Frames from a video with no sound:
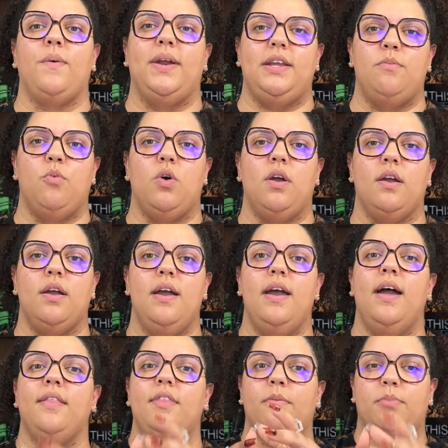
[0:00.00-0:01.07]
anymore.
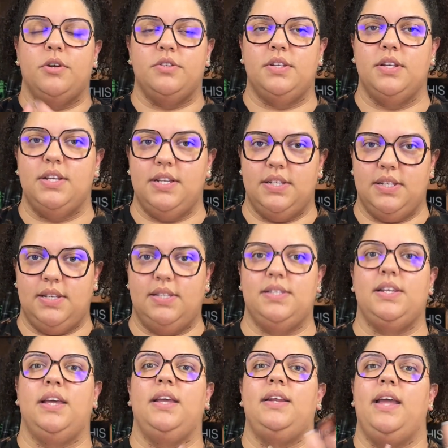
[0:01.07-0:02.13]
That person needs to
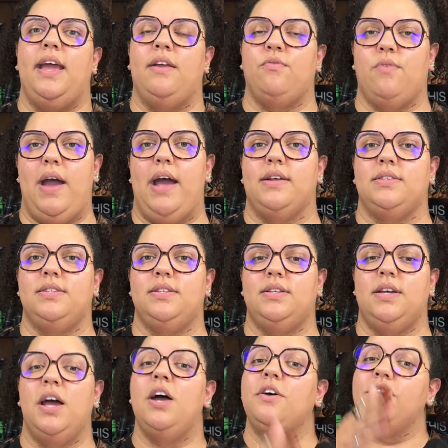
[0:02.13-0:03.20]
sit and rest.
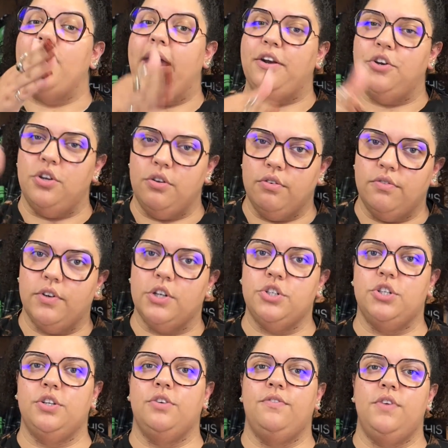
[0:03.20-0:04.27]
That new
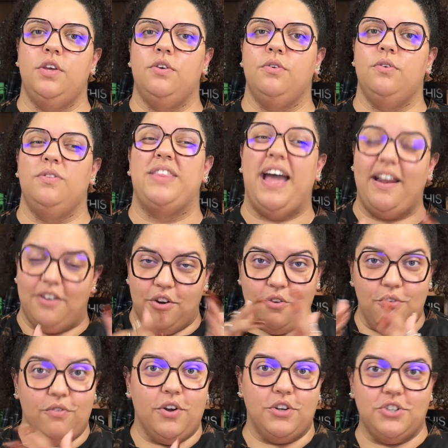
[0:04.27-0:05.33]
version of you, that
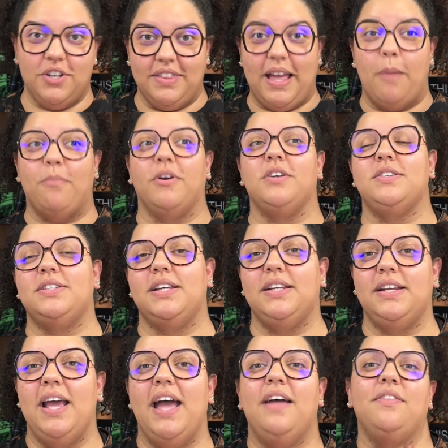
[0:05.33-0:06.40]
new version, that
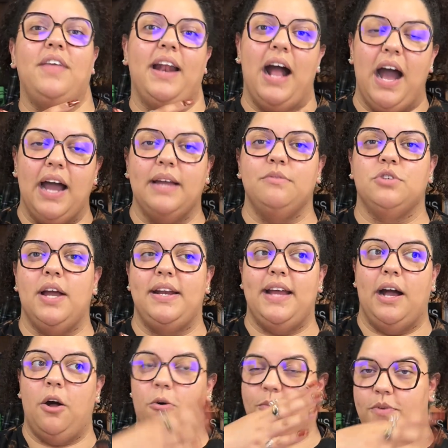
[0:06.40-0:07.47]
person that I'm trying to
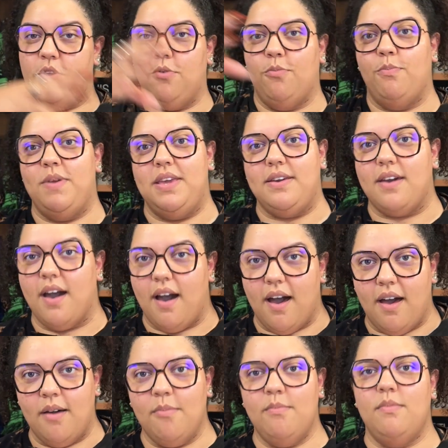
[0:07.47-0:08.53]
help you
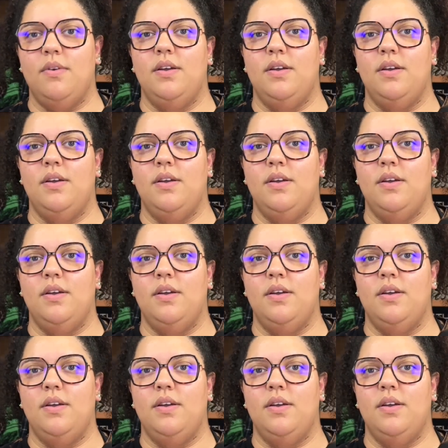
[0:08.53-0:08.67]
become,